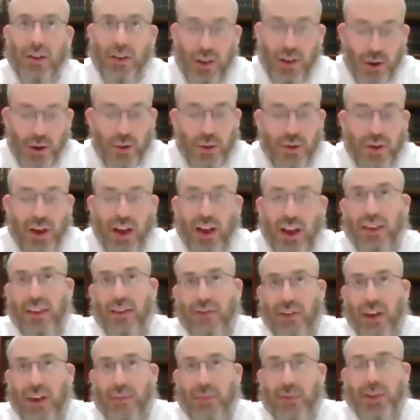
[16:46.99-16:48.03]
Yehuda, the
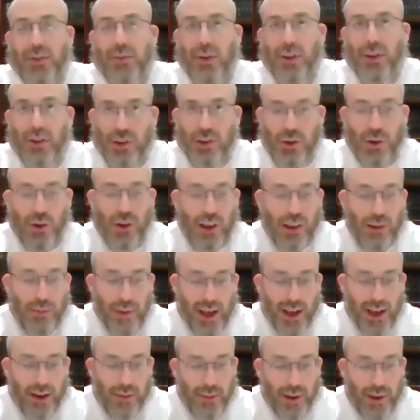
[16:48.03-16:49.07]
famous one, Judah the
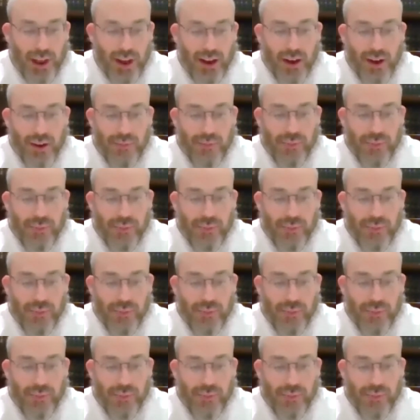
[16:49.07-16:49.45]
Maccabee,